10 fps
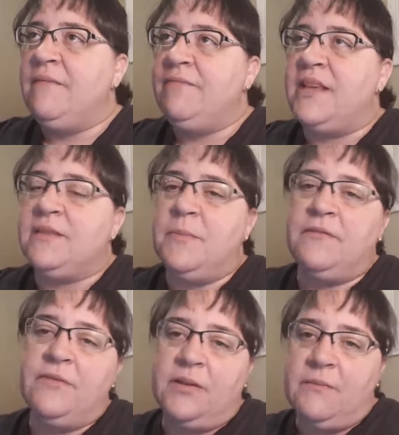That's been
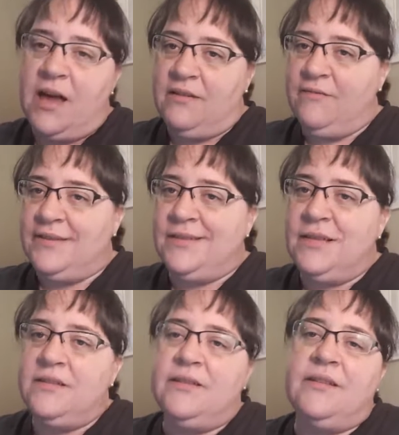fully
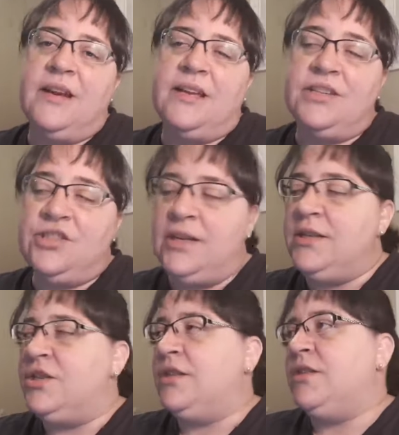manifested, so that I can
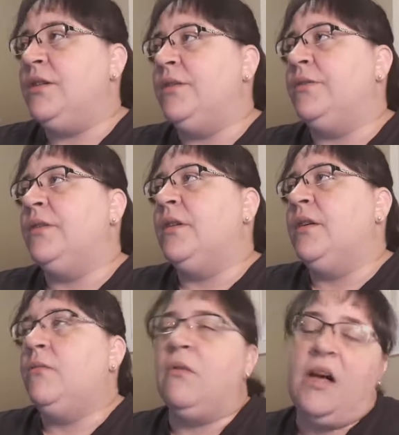change it too.
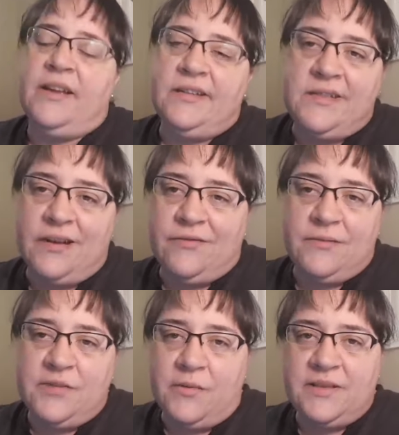Well, I intend for
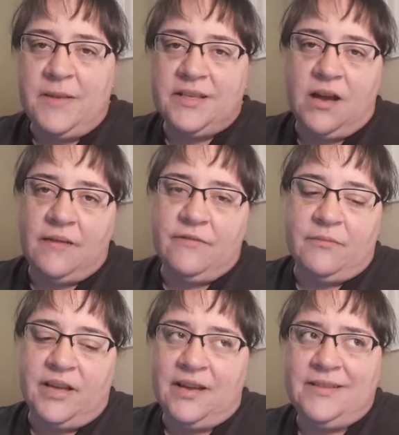him to always make time for
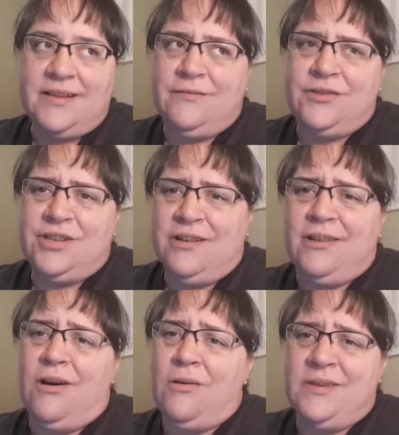me. I intend for Jerry
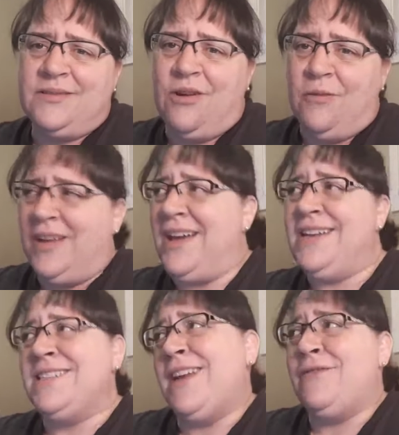to always call me. I
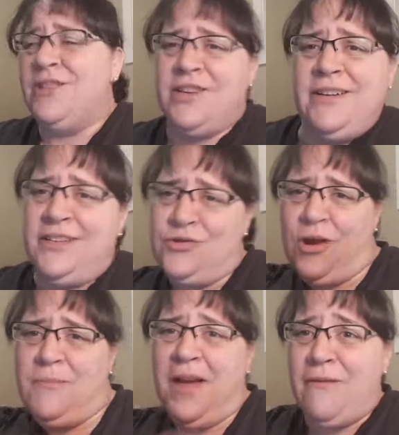intend for Jerry to
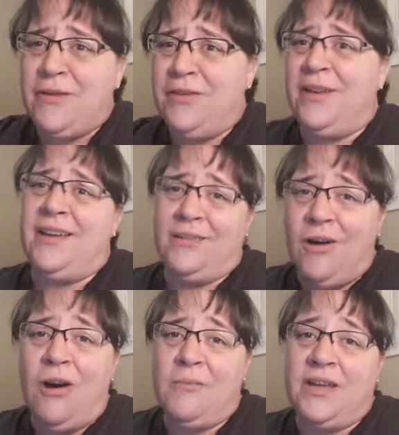drop everything and
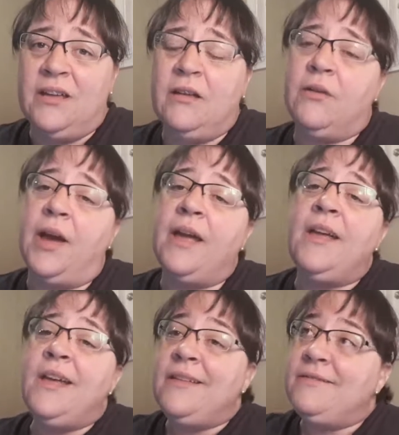call me. Okay.
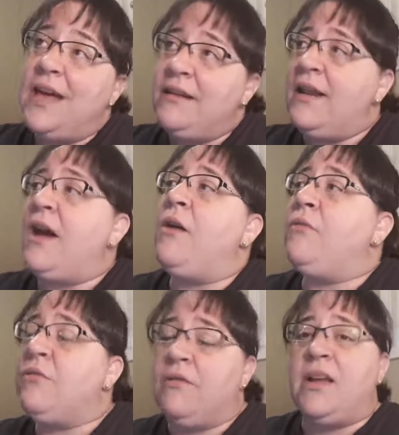That now
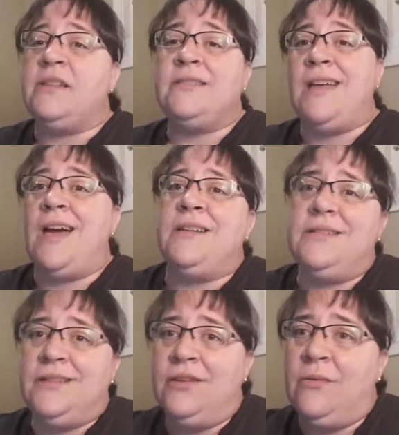creates that,
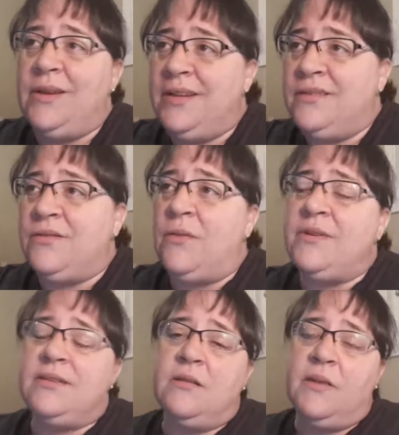you know what, he's
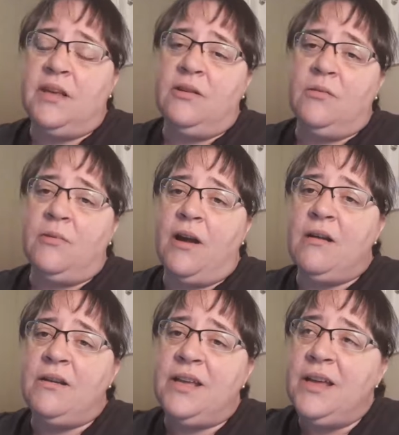always going to make you a
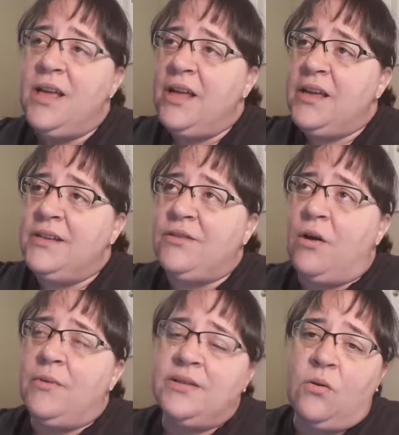priority. He's
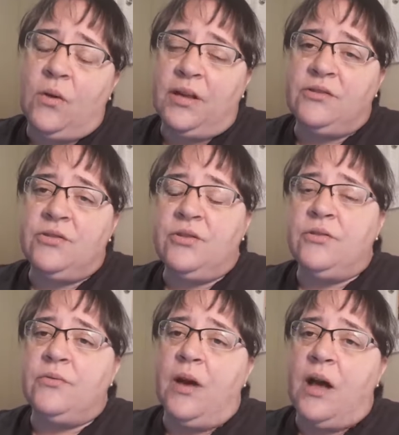always going
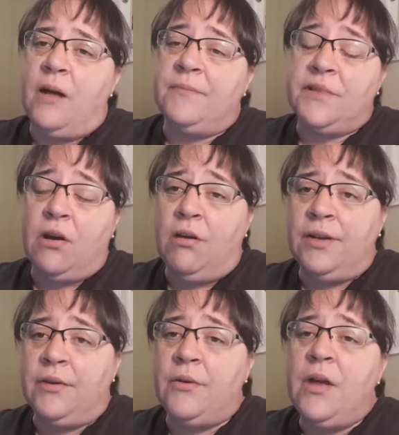to call
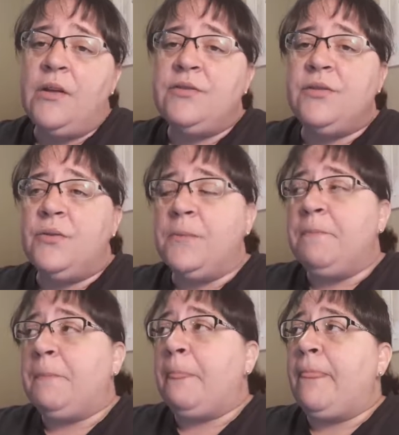you. So
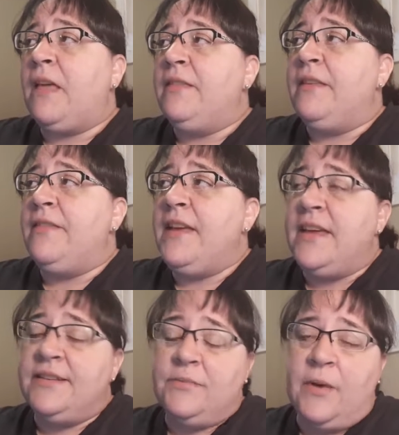the thing
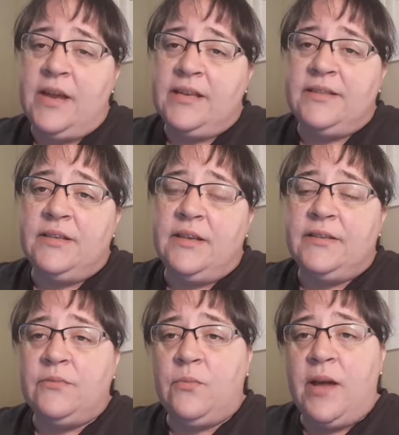is, right,
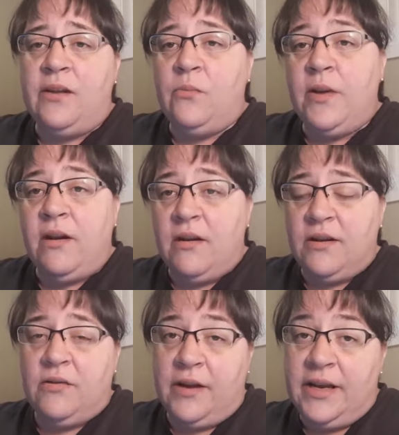is when we are
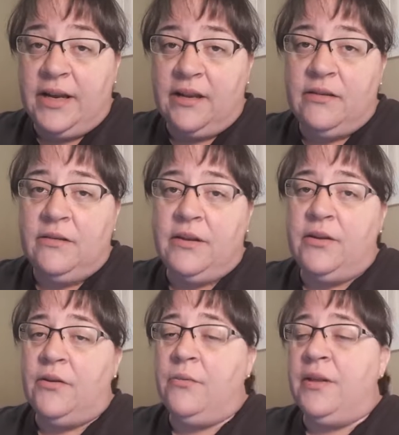creating, you
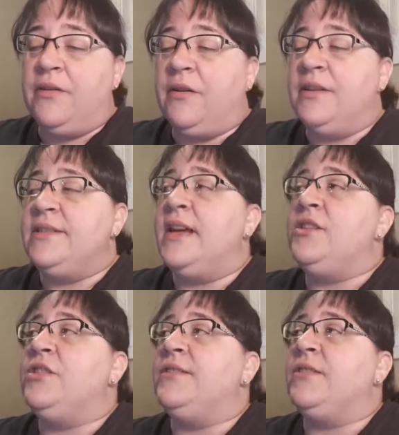know, with our
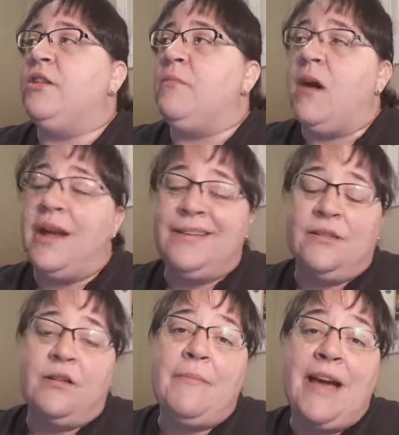intentions and our mind and
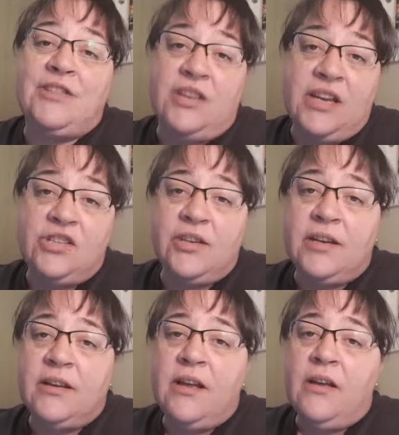our
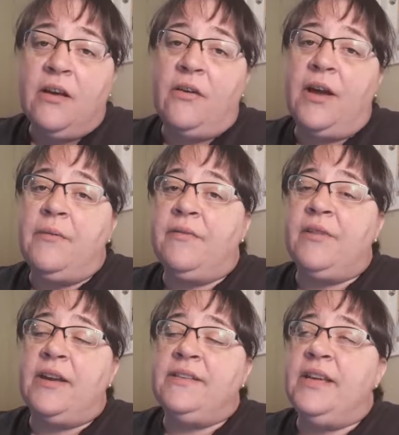imagination, okay, we've
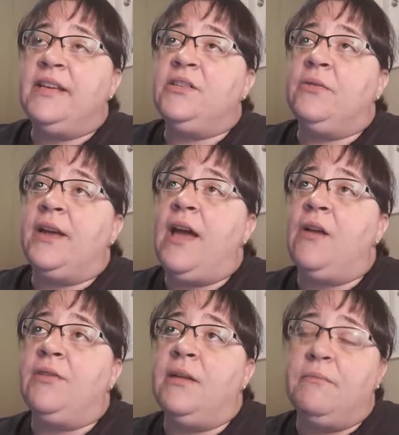got to take into
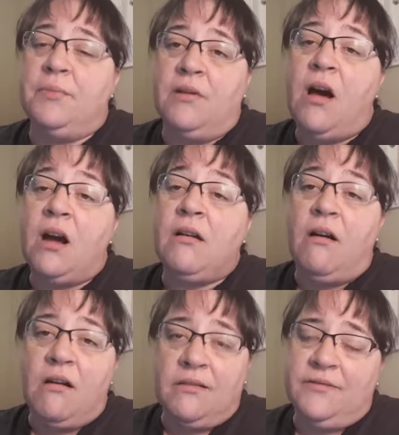account and block
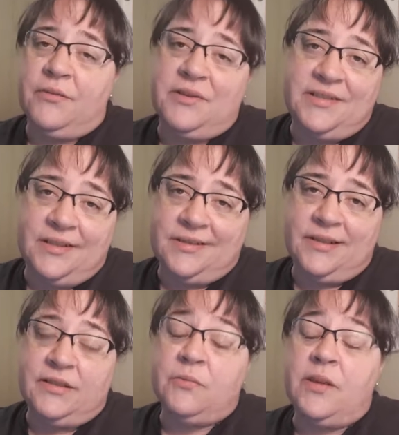all of the
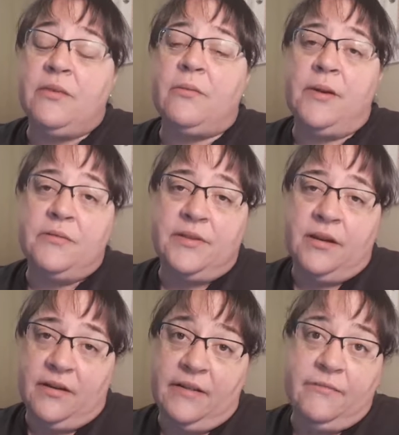resistance we threw out
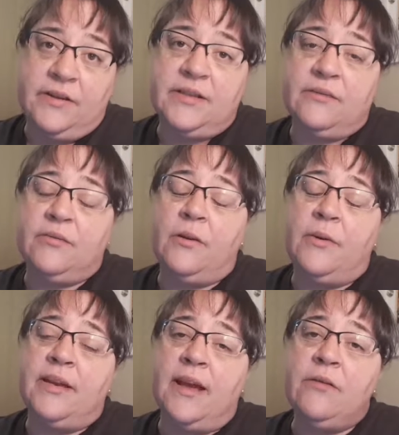there, if we did throw
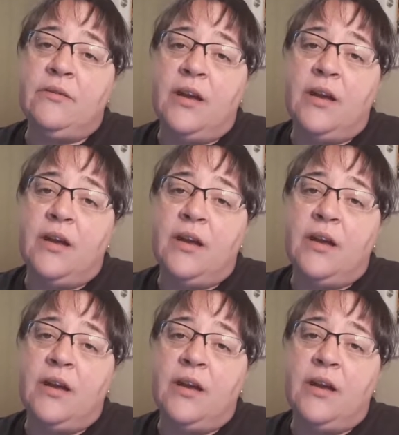any out